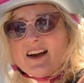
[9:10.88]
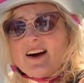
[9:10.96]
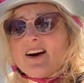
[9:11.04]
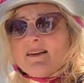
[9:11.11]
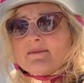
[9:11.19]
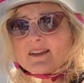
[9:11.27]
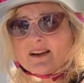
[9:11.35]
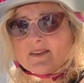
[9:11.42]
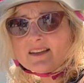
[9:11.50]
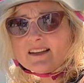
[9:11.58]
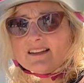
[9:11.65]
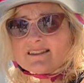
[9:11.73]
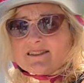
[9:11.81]
I'm
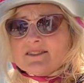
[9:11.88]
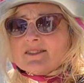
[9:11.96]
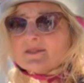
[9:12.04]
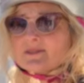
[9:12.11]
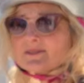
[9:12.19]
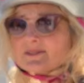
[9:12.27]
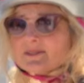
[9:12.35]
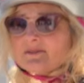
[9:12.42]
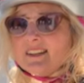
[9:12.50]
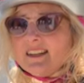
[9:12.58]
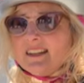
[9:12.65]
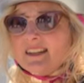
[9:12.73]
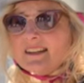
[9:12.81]
going to
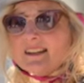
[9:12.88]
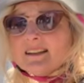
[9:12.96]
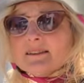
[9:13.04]
Saint-Gervais.